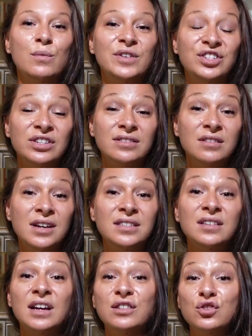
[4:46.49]
which is
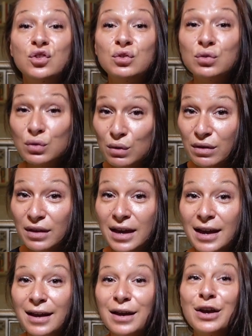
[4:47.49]
nice and
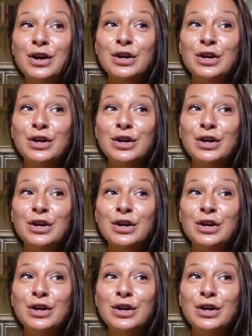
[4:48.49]
soothing